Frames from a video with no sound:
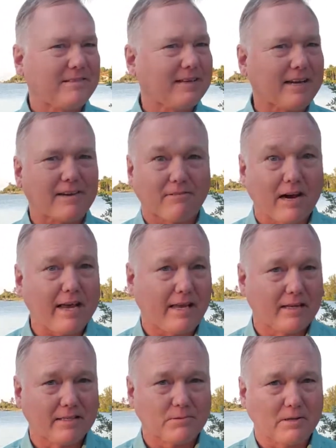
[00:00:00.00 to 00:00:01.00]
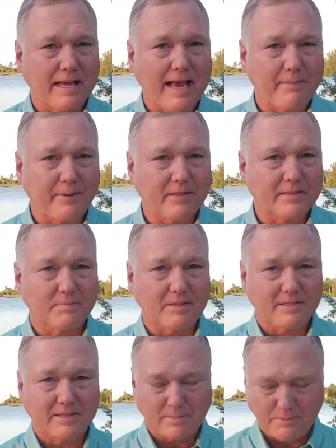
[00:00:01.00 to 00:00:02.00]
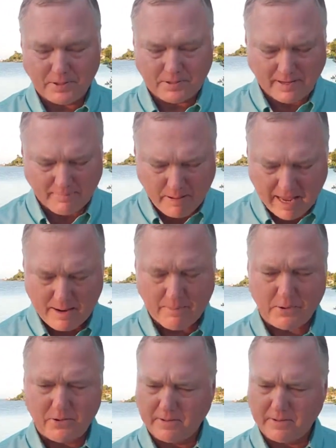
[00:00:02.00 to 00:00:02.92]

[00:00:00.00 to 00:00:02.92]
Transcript: get it right is what happens, because you put it on paper,